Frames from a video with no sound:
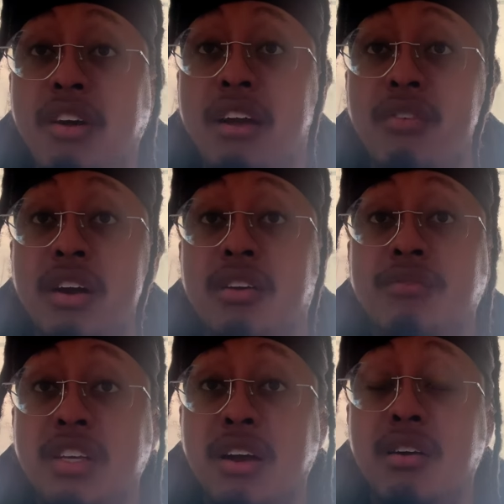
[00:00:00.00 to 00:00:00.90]
track record
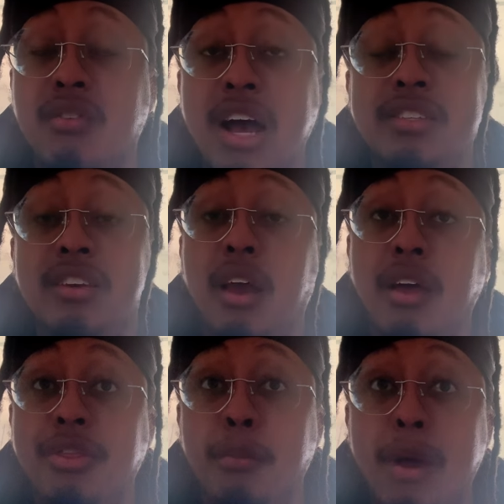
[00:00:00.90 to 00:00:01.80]
of terrorizing
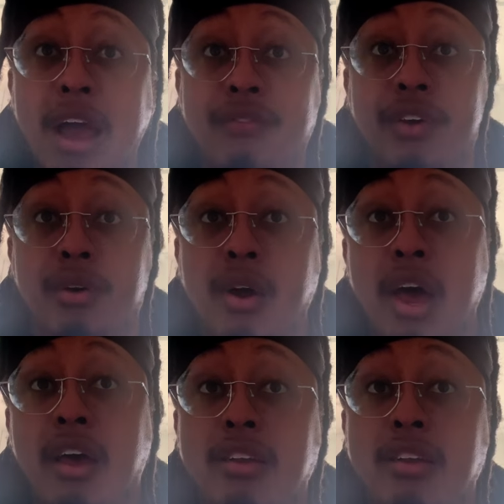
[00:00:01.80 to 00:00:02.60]
the backfield.